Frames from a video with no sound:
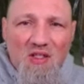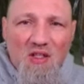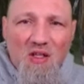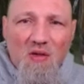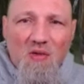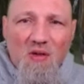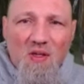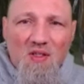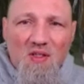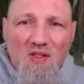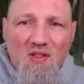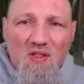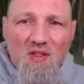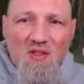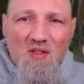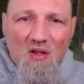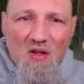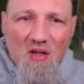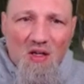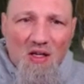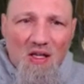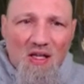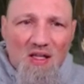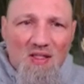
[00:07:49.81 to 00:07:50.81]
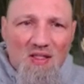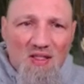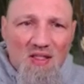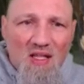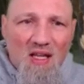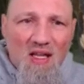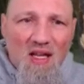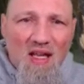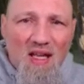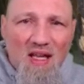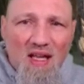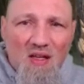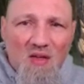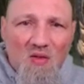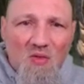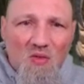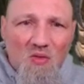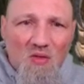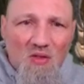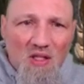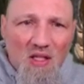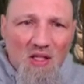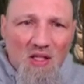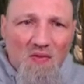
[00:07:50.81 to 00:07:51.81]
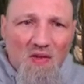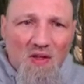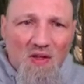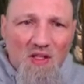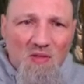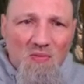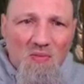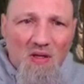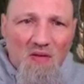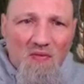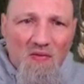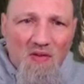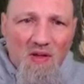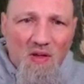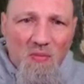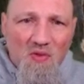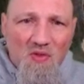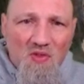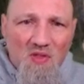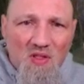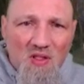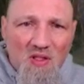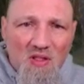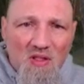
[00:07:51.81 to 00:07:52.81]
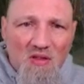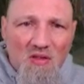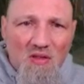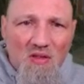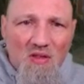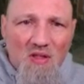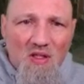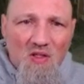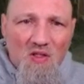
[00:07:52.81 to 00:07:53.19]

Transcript: decreases target's attack or defense by 5%,